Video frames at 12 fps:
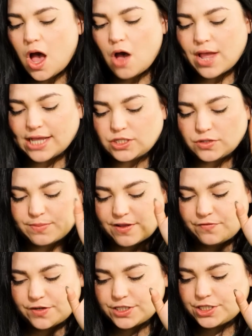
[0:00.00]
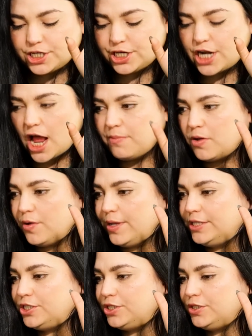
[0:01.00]
Okay, so it's my first turn. I'm
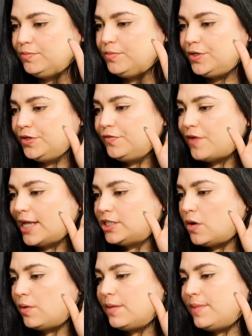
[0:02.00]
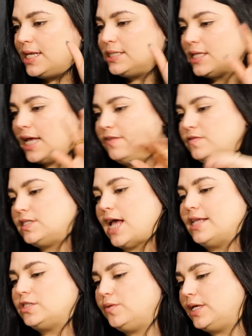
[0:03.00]
going to move. I don't want to be in his line of sight, so